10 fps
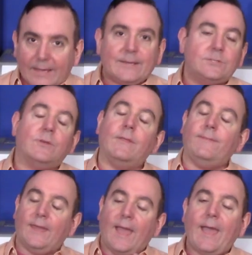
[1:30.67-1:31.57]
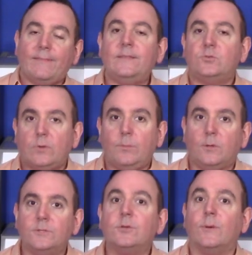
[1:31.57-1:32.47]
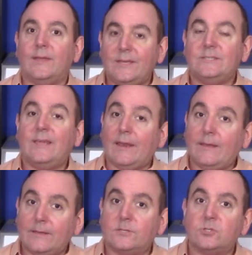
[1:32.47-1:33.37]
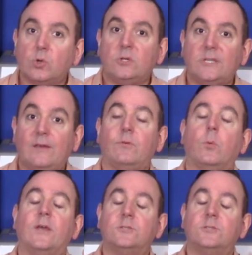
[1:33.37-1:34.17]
And I saw that they had this Red Bull, so it is getting into stores everywhere,